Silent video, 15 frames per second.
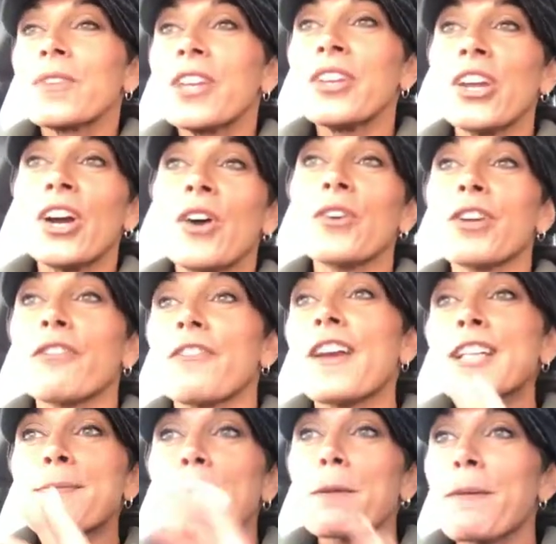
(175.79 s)
You know, your
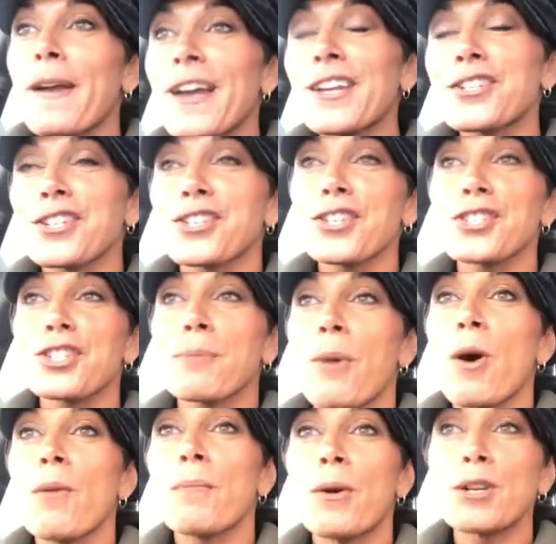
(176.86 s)
Facebook page is just to
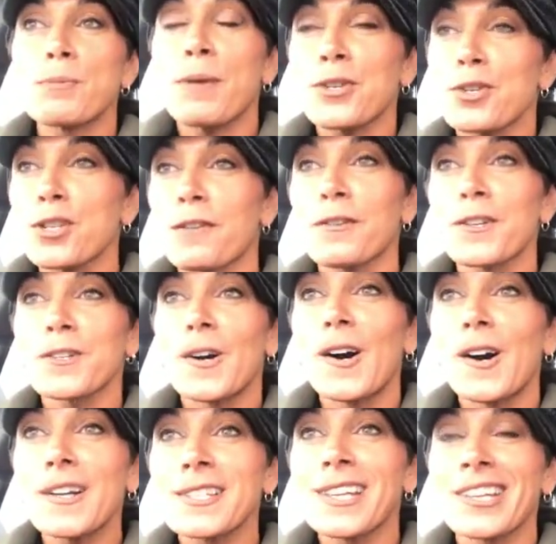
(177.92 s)
post pictures of your
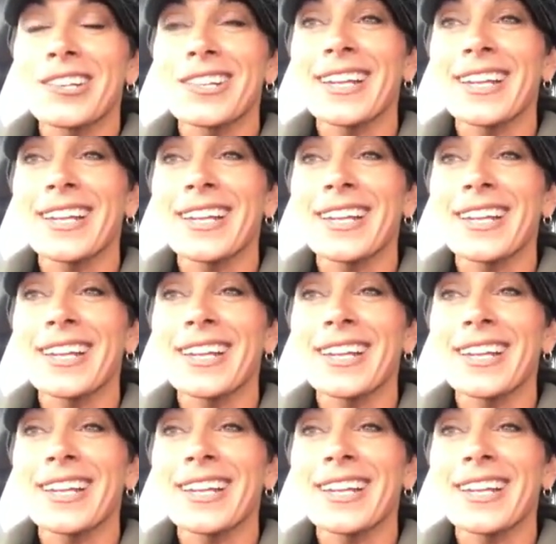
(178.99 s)
dogs and